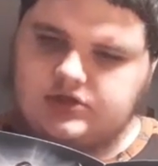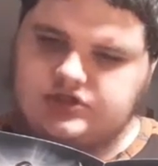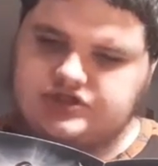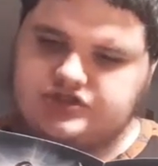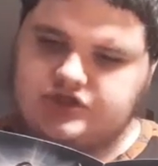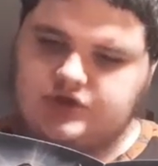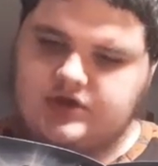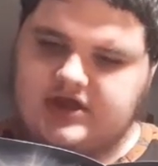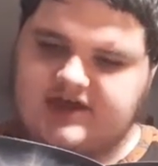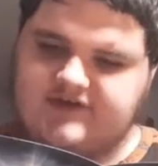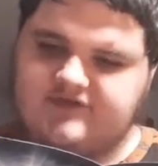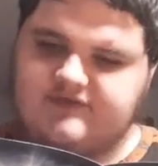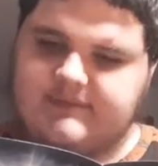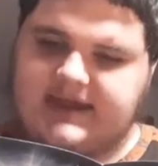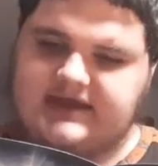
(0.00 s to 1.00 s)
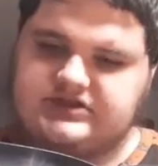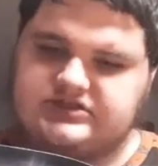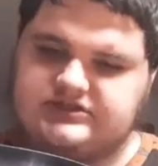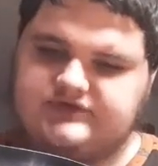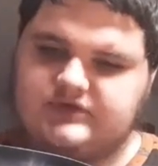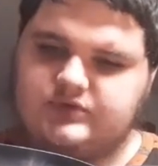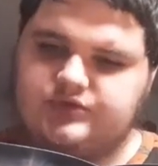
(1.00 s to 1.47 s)
So you have
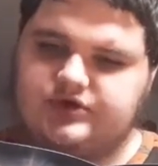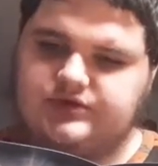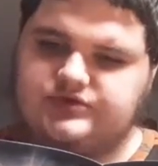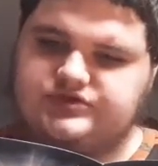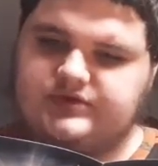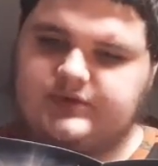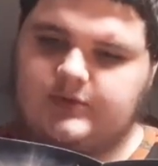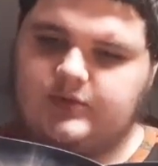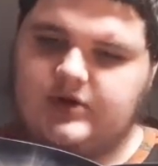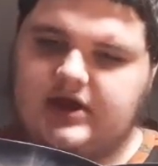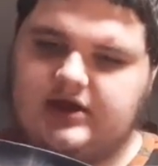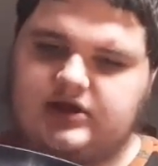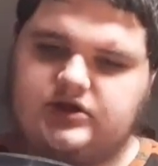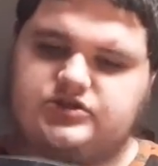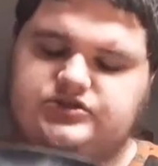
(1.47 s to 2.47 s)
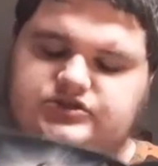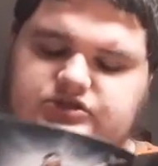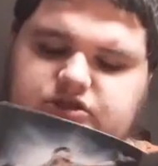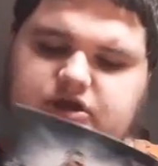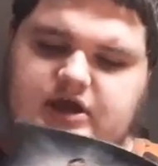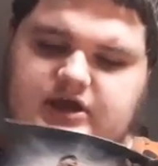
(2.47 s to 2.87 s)
matches from when he was with the Rockers.